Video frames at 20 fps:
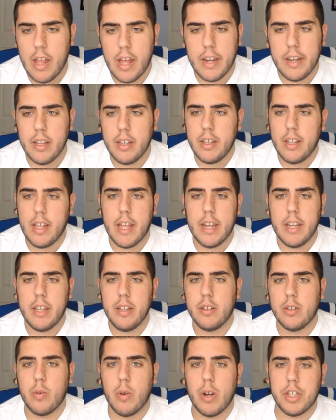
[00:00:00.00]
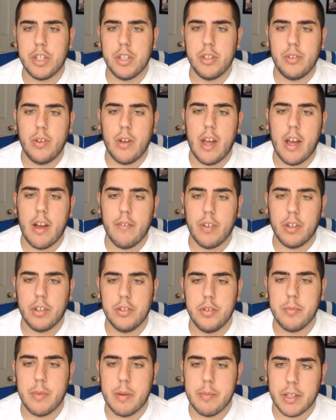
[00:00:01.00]
Any questions you have, I'll
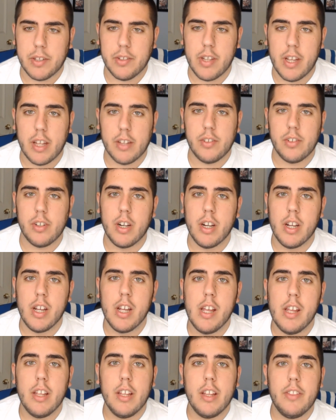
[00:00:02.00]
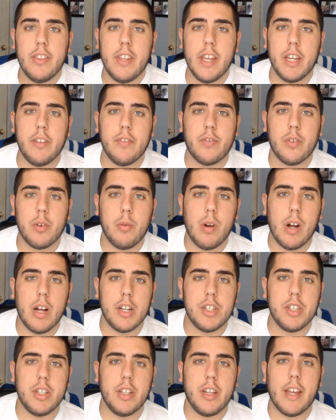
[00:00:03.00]
do my best to answer. Thank you for
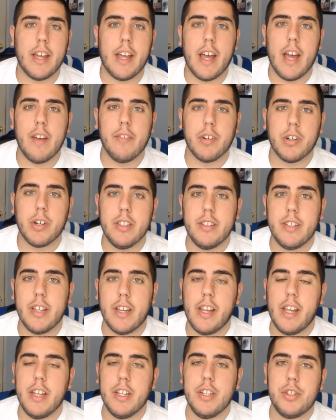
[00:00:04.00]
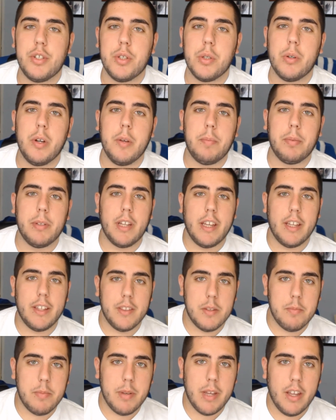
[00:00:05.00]
watching. Have a great day. Enjoy
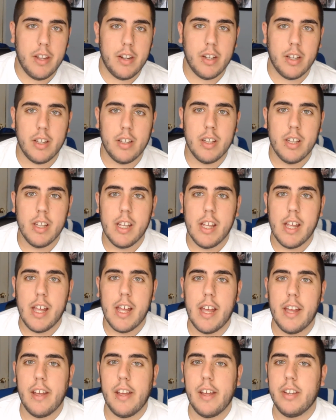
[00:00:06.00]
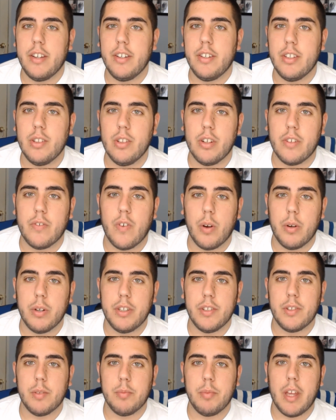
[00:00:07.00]
playing the beta, and look
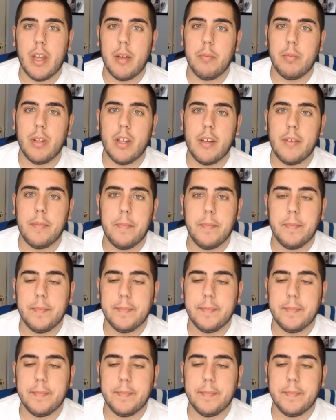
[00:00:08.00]
forward to some gameplay.